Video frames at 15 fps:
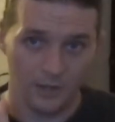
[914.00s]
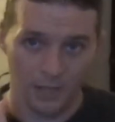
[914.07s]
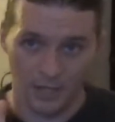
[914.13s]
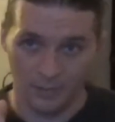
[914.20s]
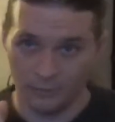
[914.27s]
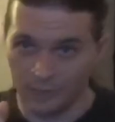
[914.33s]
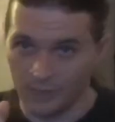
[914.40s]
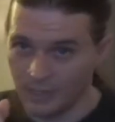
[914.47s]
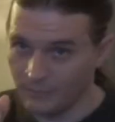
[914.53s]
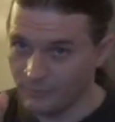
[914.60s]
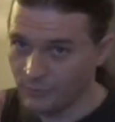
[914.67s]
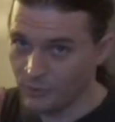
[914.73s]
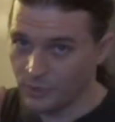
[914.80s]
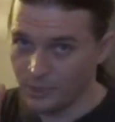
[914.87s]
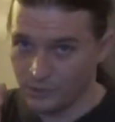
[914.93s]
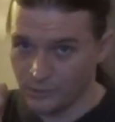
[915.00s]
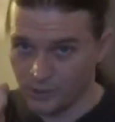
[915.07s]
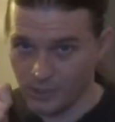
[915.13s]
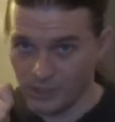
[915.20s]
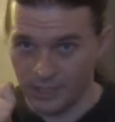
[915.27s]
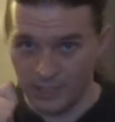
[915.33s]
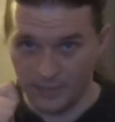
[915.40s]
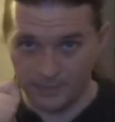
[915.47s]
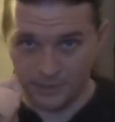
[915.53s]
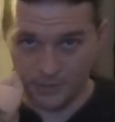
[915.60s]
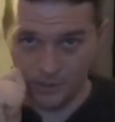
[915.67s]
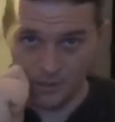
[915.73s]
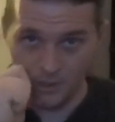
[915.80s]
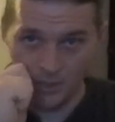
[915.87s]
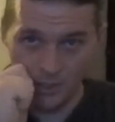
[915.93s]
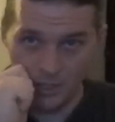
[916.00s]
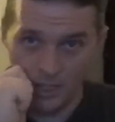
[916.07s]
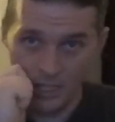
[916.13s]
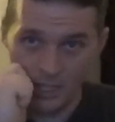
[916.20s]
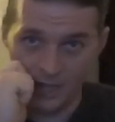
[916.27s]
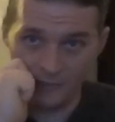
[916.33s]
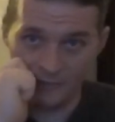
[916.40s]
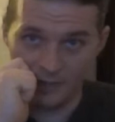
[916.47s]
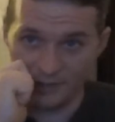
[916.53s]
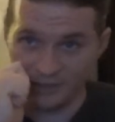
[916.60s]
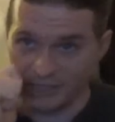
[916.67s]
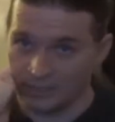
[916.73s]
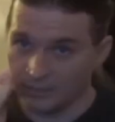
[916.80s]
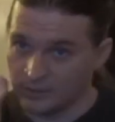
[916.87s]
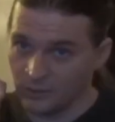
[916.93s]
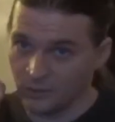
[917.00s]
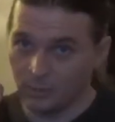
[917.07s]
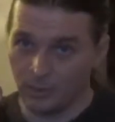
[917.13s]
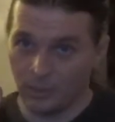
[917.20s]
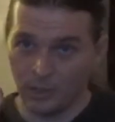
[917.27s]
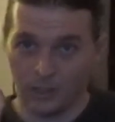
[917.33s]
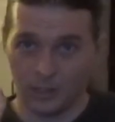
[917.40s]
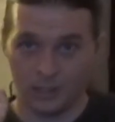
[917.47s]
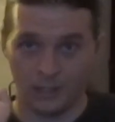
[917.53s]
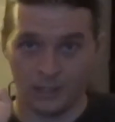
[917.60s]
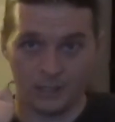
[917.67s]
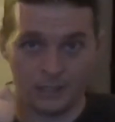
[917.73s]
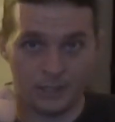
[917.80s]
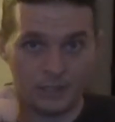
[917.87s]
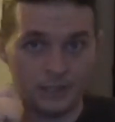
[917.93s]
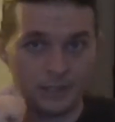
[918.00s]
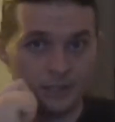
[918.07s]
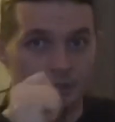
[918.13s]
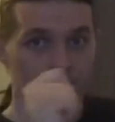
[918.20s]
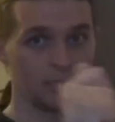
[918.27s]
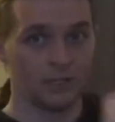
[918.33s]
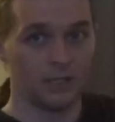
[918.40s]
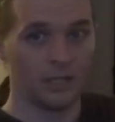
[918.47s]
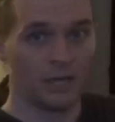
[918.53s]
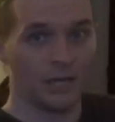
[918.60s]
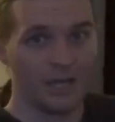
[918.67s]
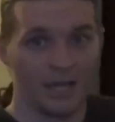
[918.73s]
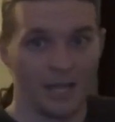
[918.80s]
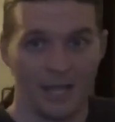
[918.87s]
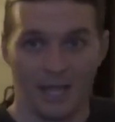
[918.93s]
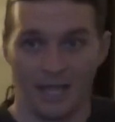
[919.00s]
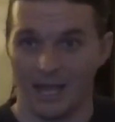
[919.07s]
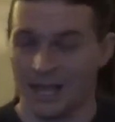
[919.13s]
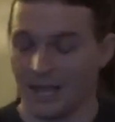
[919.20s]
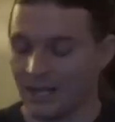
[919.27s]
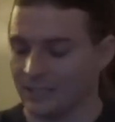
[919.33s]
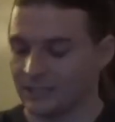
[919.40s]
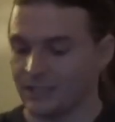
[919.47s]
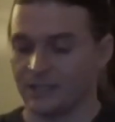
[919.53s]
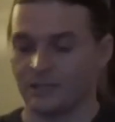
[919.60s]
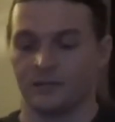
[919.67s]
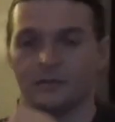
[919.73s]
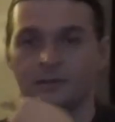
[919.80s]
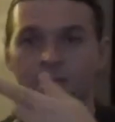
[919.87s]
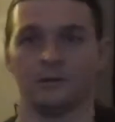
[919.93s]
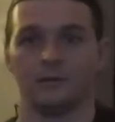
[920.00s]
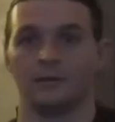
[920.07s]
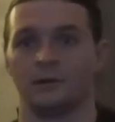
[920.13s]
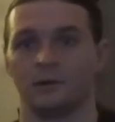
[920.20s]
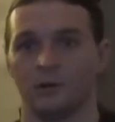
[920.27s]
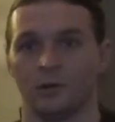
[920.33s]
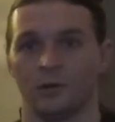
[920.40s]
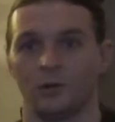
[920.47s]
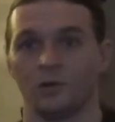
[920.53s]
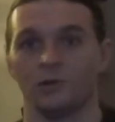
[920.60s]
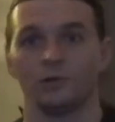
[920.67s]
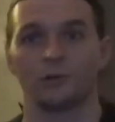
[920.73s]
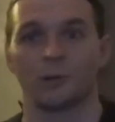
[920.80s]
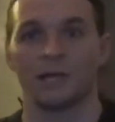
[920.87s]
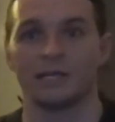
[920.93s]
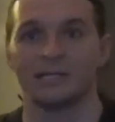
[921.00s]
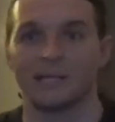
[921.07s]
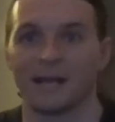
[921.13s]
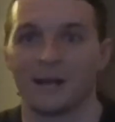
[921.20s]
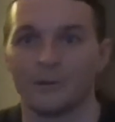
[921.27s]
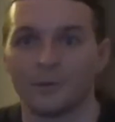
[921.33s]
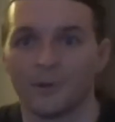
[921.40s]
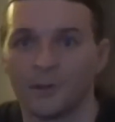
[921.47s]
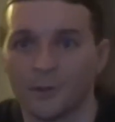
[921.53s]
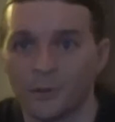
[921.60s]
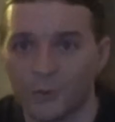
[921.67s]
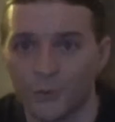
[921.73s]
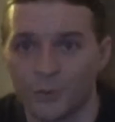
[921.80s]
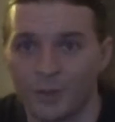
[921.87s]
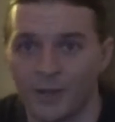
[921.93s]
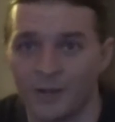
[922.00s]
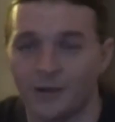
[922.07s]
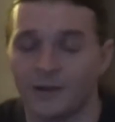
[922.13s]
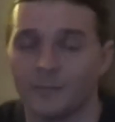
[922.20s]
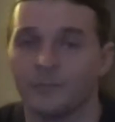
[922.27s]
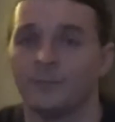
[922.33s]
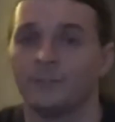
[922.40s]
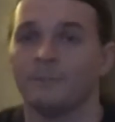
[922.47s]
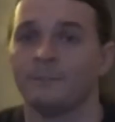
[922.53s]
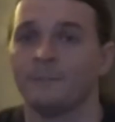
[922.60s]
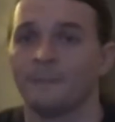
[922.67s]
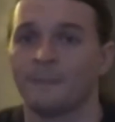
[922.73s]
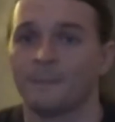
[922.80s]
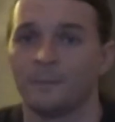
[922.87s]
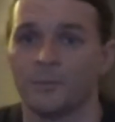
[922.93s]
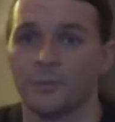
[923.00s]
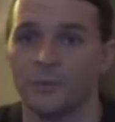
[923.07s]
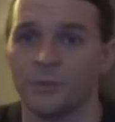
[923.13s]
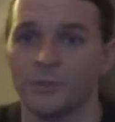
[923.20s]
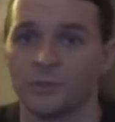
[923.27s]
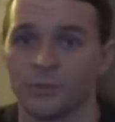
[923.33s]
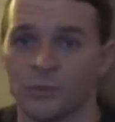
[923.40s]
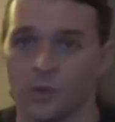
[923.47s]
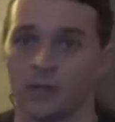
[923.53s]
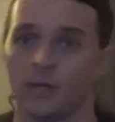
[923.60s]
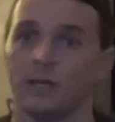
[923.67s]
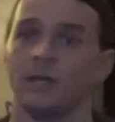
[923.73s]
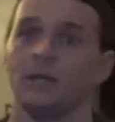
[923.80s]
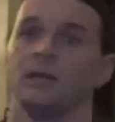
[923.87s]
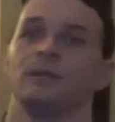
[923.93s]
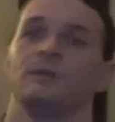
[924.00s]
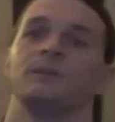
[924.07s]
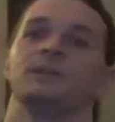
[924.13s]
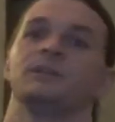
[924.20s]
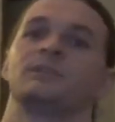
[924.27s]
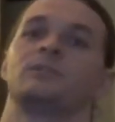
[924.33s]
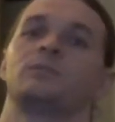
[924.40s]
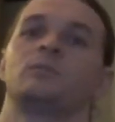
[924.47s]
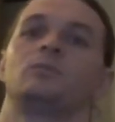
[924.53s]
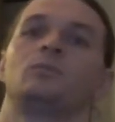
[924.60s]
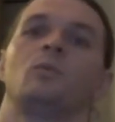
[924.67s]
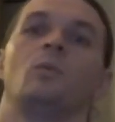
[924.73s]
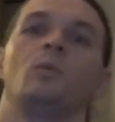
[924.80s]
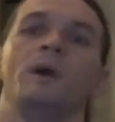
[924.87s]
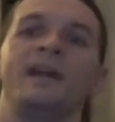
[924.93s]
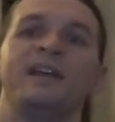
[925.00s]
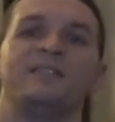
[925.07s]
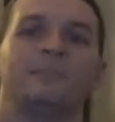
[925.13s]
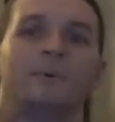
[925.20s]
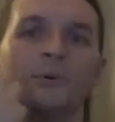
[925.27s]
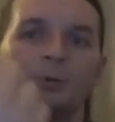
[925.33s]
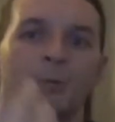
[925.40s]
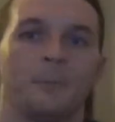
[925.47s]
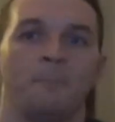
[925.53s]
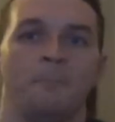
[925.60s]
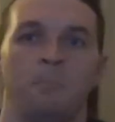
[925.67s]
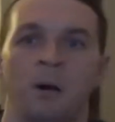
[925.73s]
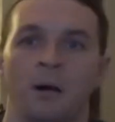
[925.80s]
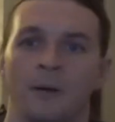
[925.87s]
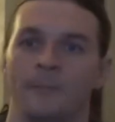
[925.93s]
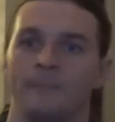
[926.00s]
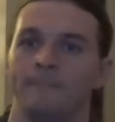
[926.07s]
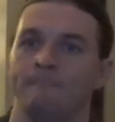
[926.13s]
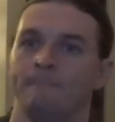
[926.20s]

I bring it up through the turn of the hips. I've got that little pause as it drains out through my arm, through the sword. This wave motion, boom,